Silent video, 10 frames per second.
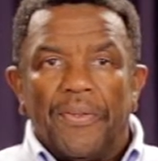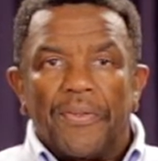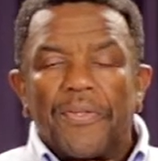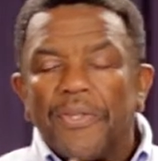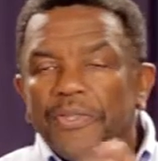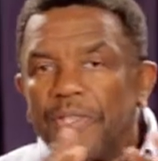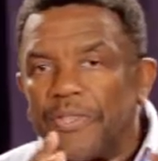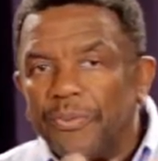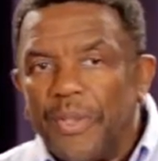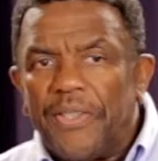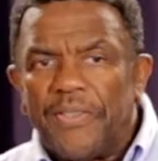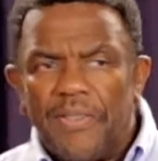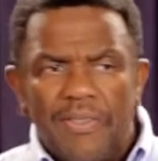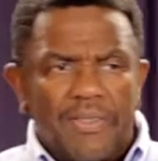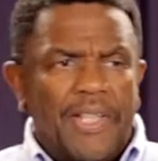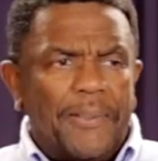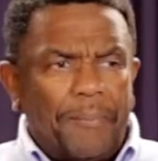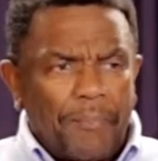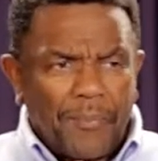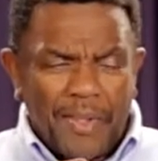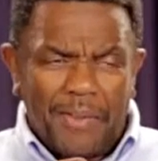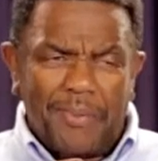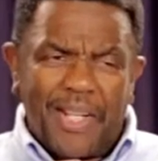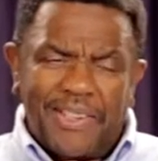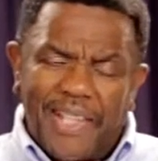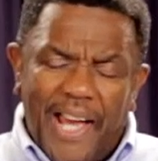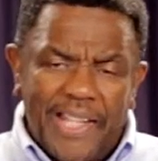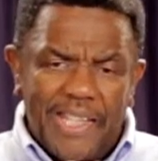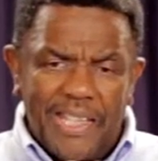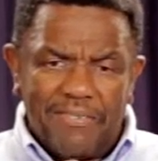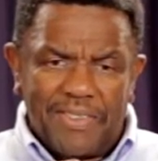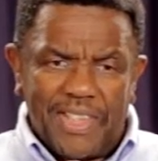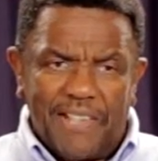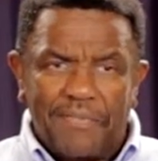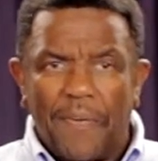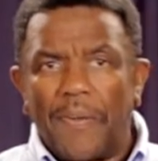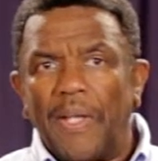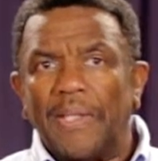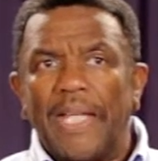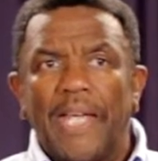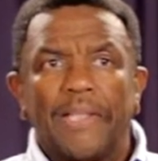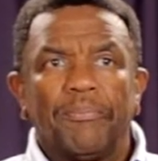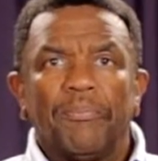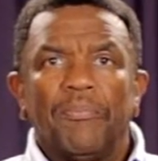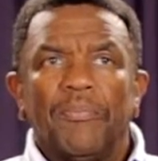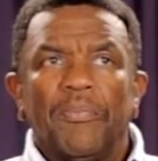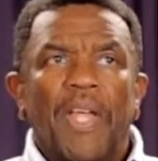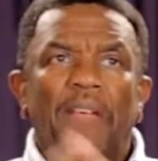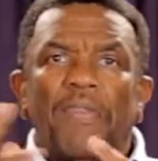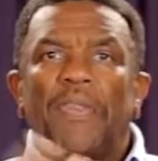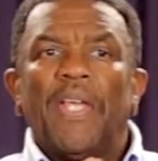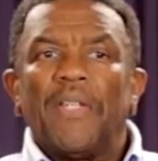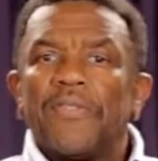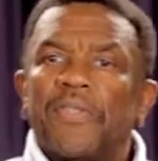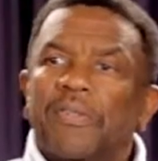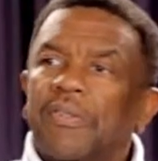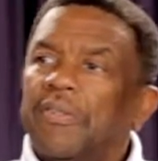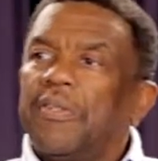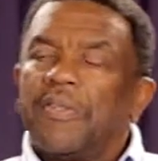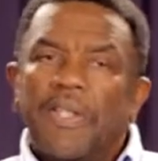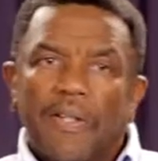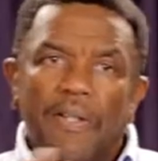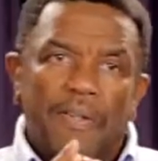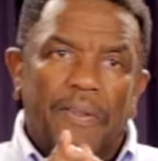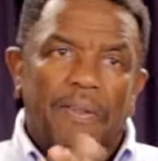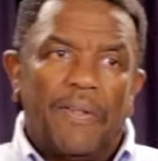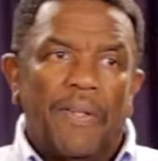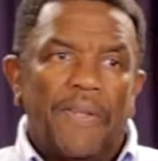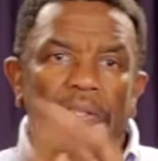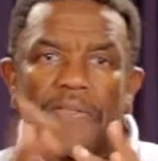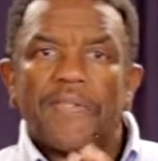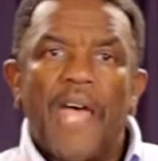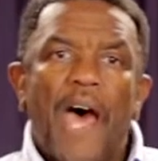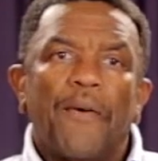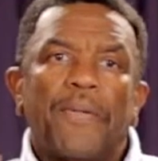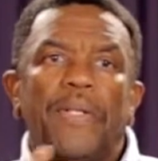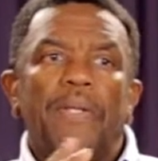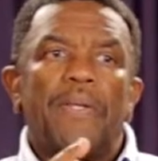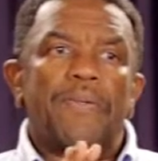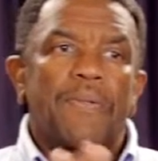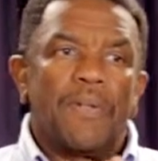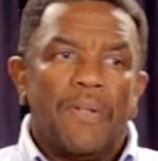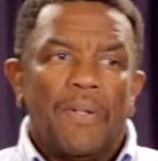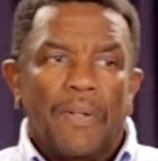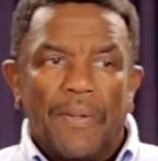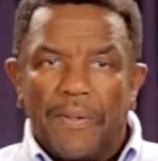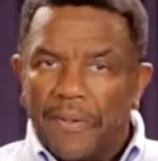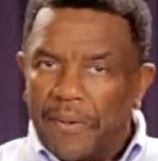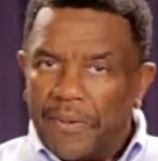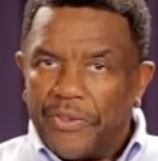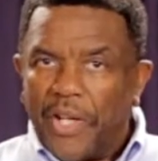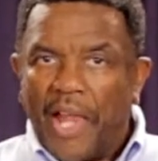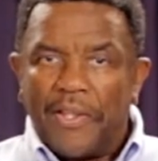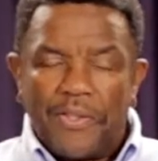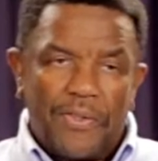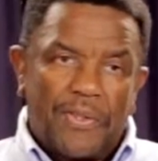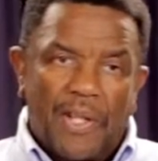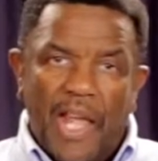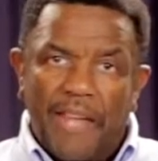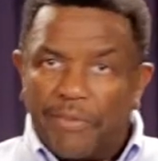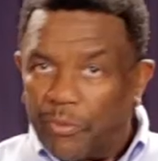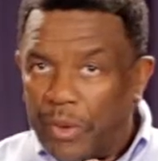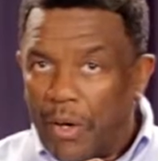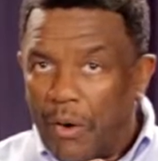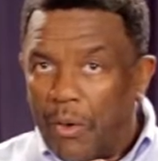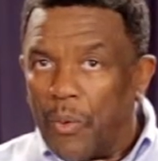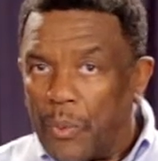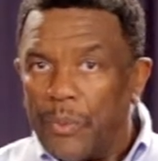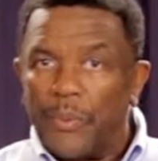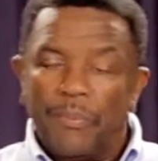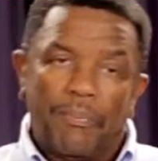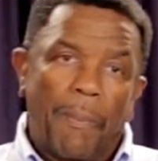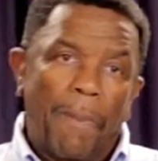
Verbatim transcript: certain situations, and I'm not naive enough to think that everything is cookie cutter and this is how it is. There are challenges in life, and we all go through them.